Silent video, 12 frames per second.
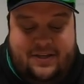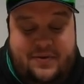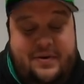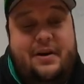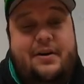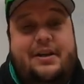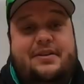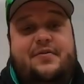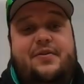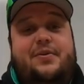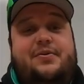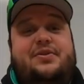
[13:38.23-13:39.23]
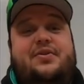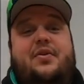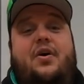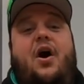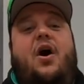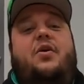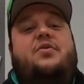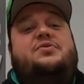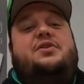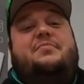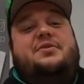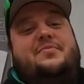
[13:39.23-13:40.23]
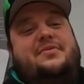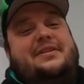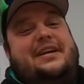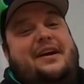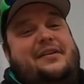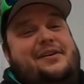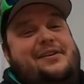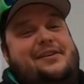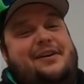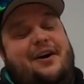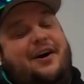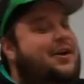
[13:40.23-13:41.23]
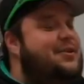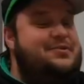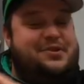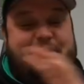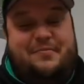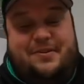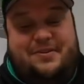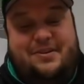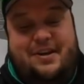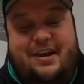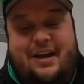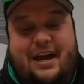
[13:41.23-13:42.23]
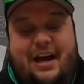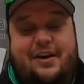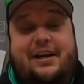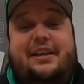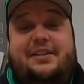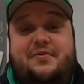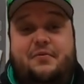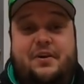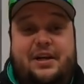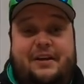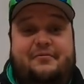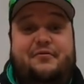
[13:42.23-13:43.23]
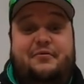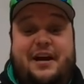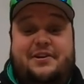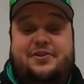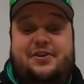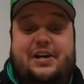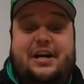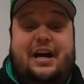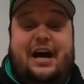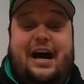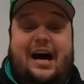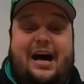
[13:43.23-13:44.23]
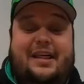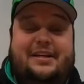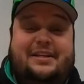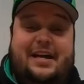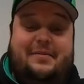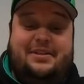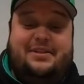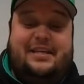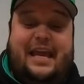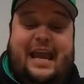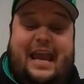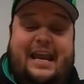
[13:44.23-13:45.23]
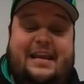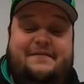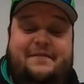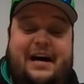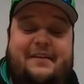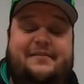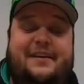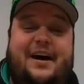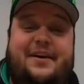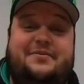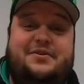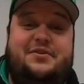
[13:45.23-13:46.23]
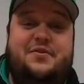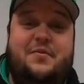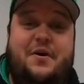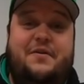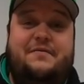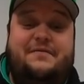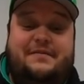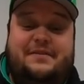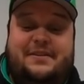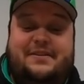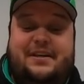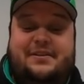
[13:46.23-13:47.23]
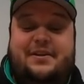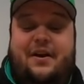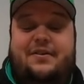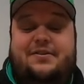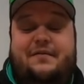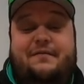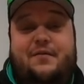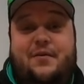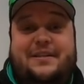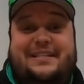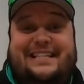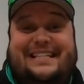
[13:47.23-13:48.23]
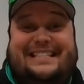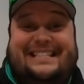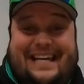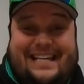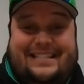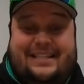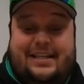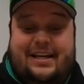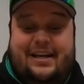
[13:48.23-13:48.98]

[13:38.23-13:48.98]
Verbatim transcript: So here it is, folks. All those numbers put together. All those numbers. Okay, let's refresh. The debits, $85,256.46.